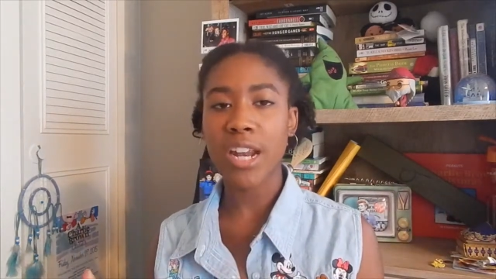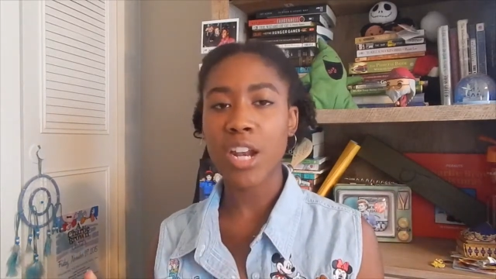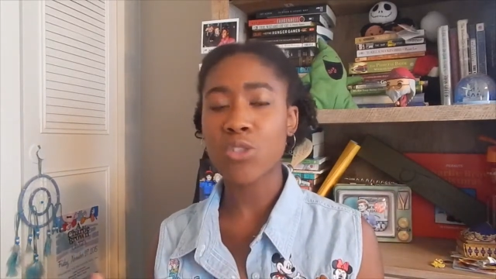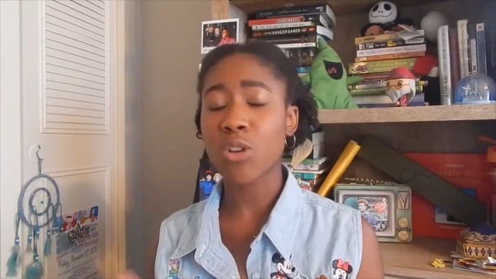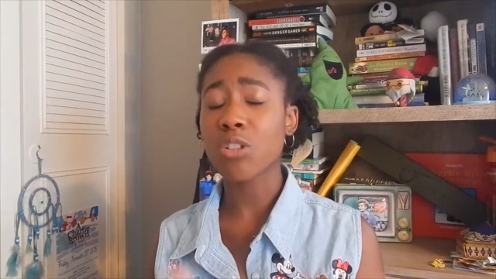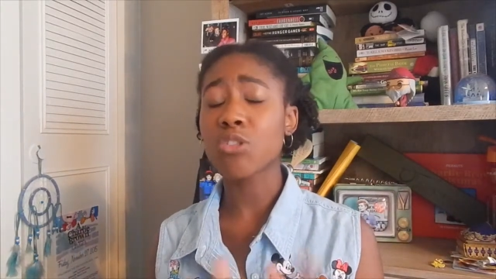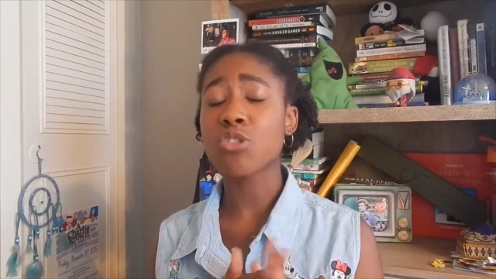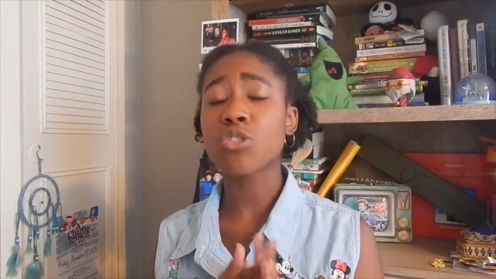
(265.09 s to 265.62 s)

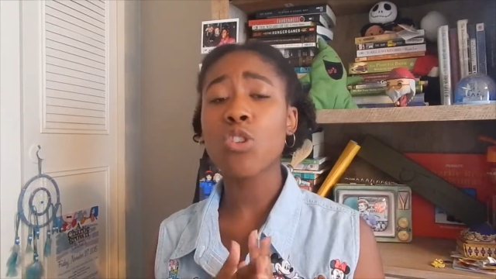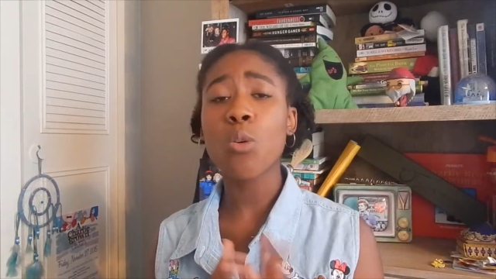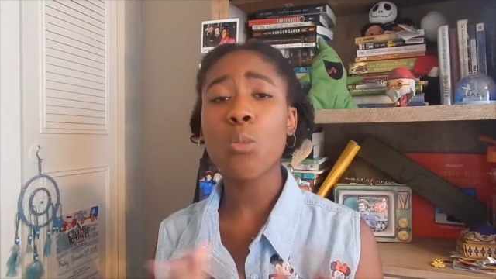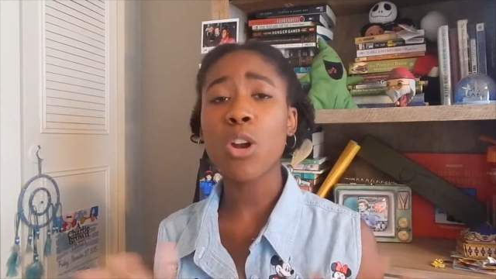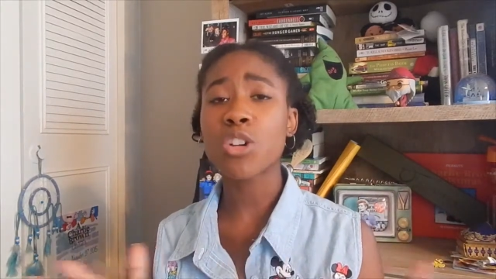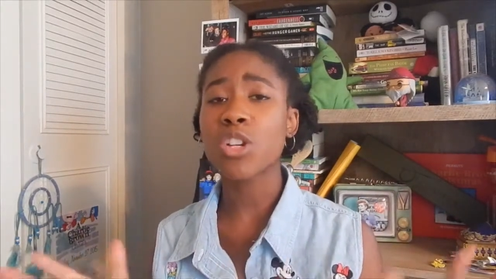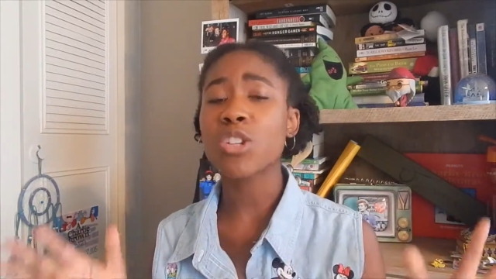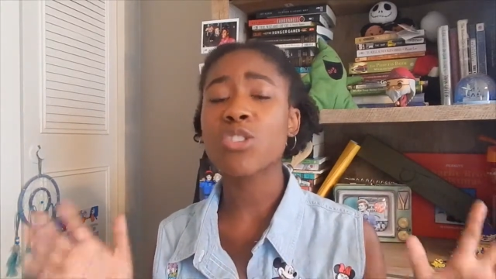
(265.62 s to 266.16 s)
hand-drawn so
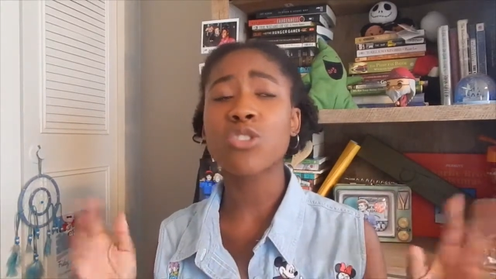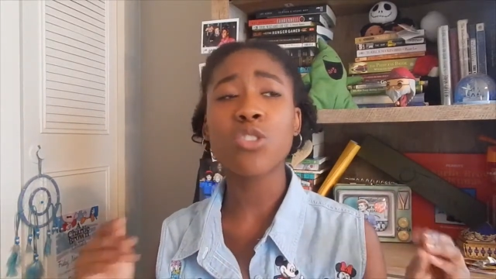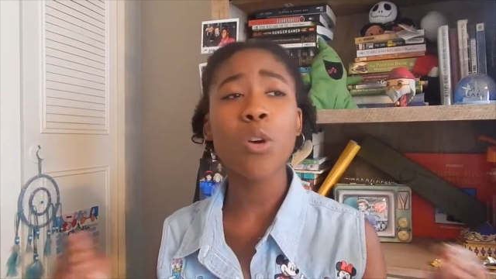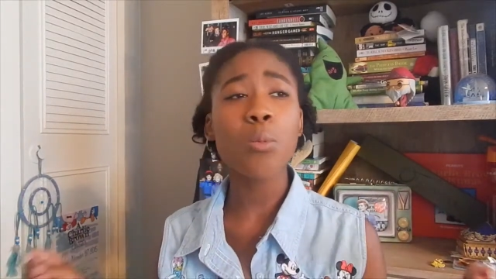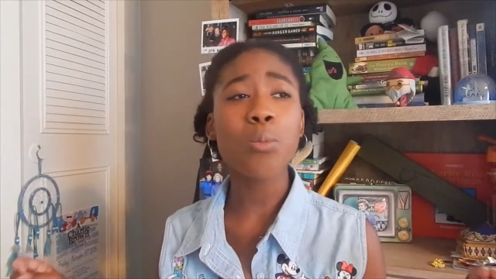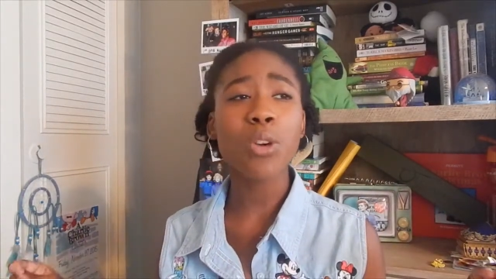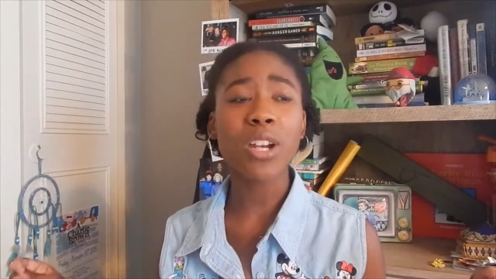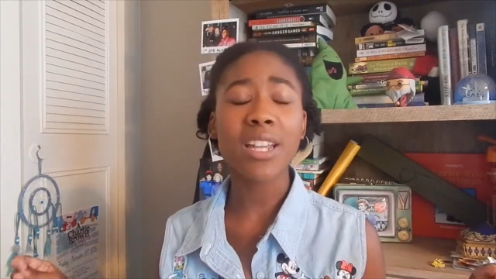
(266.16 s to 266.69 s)
much. It's
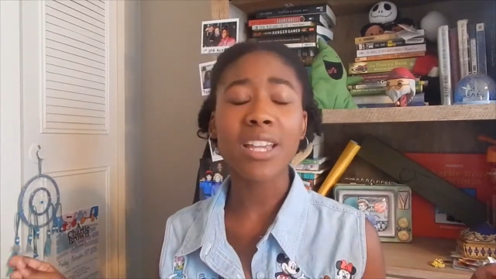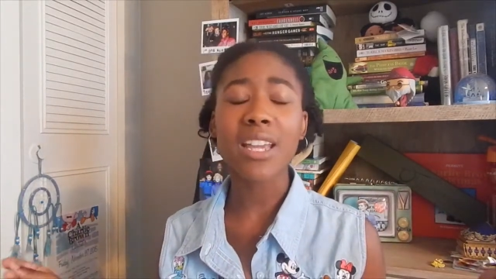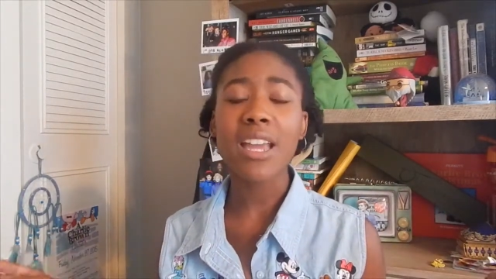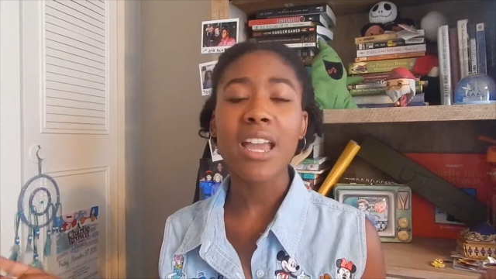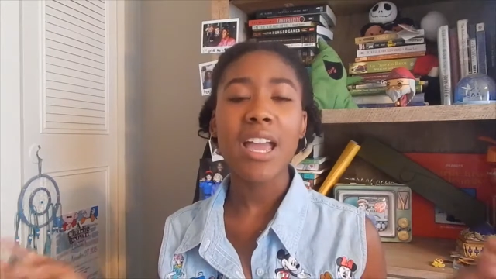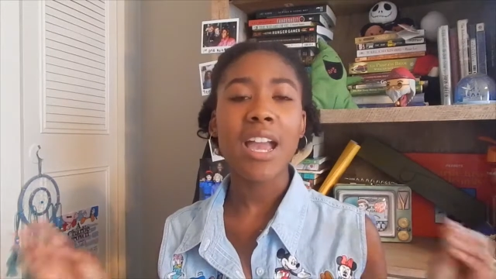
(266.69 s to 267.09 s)
so pretty.